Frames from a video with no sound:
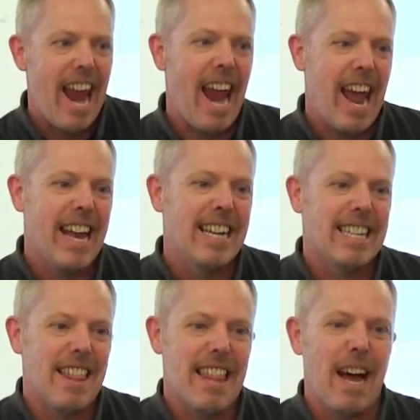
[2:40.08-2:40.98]

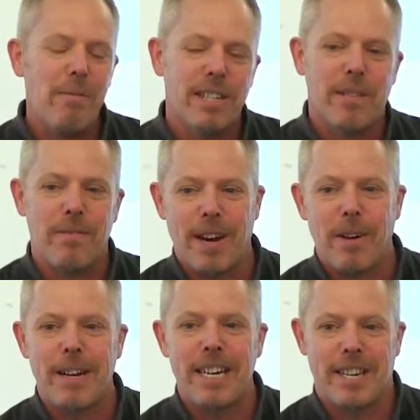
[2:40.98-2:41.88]
and that was a
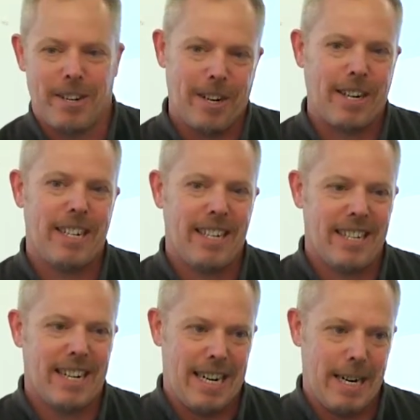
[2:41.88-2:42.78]
very dark
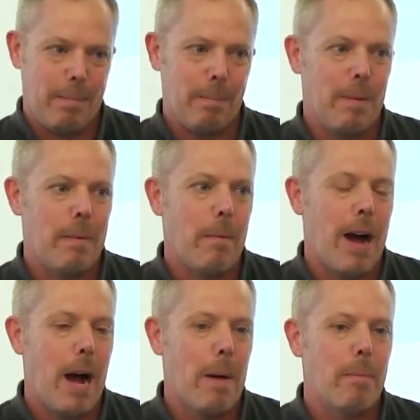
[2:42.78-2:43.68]
time,
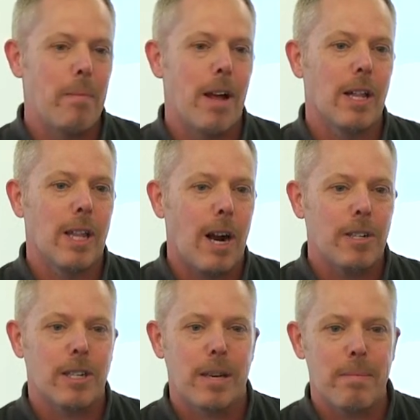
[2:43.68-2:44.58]
um,
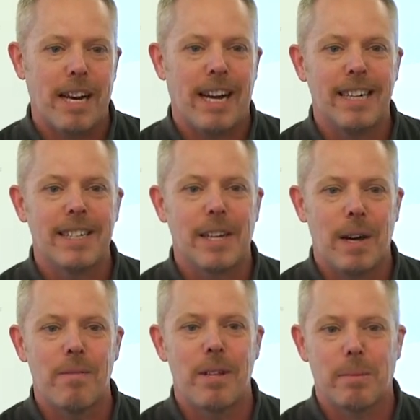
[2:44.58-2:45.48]
largely because
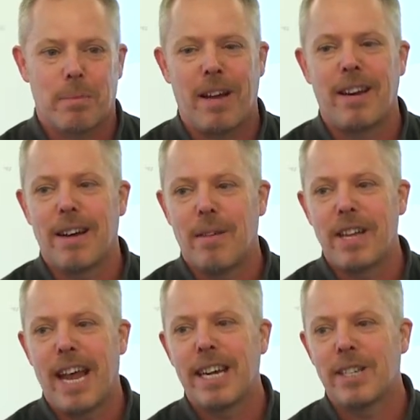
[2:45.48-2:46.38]
of the spread
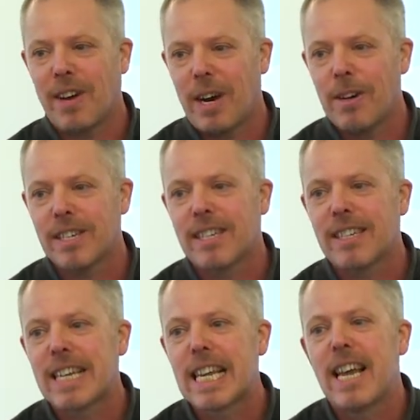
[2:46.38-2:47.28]
of the AIDS virus.
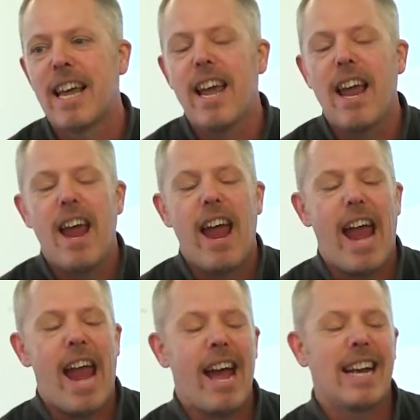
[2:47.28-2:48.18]

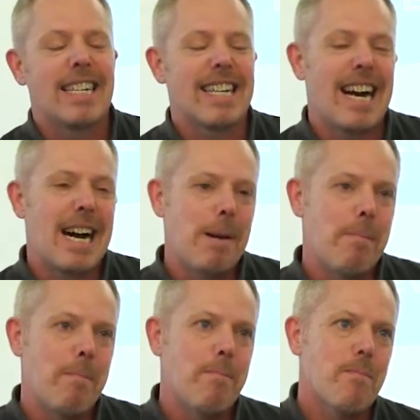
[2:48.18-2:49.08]
And
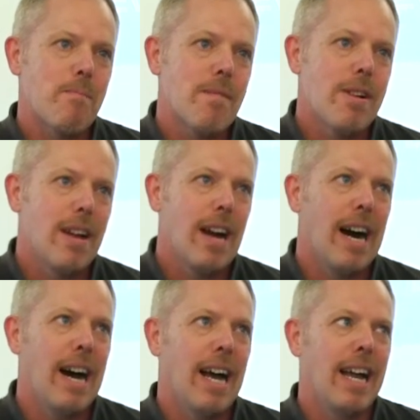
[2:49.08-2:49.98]
um,
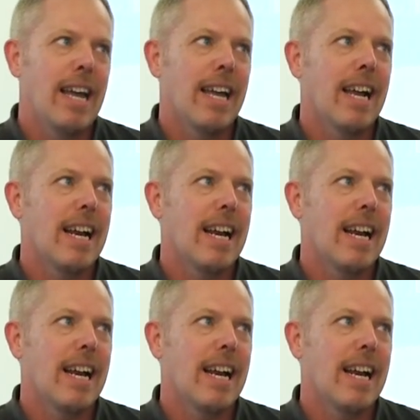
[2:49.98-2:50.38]
uh,